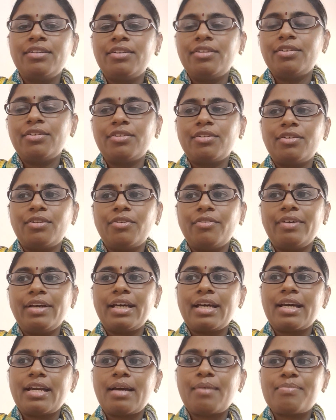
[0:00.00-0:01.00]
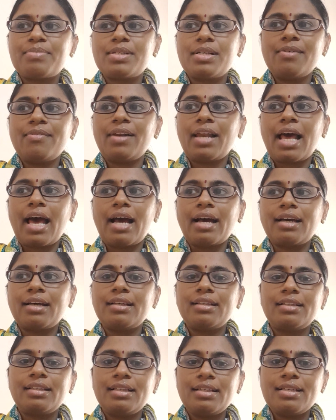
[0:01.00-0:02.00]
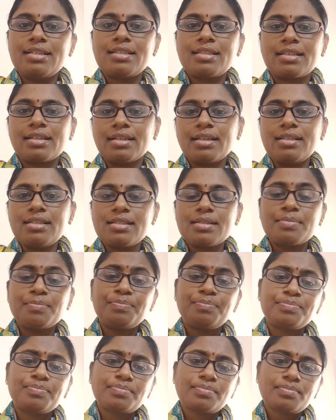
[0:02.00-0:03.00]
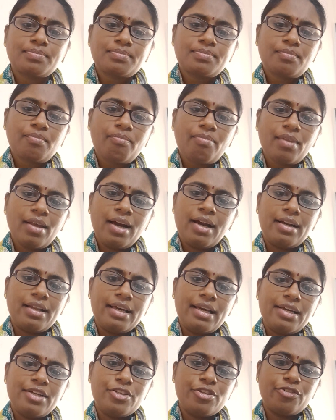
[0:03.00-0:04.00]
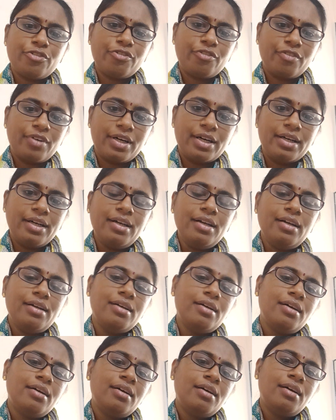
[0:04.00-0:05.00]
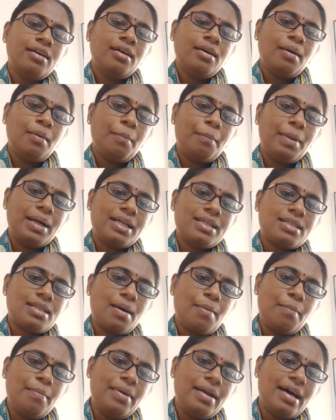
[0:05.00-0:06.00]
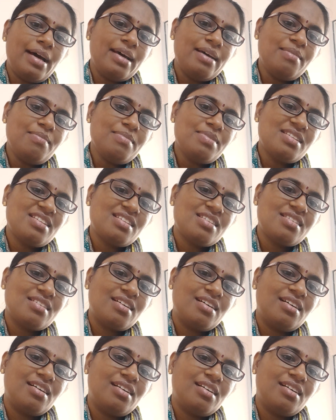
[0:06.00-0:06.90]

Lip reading: So we can observe lack in these things at the age of 1. But sometimes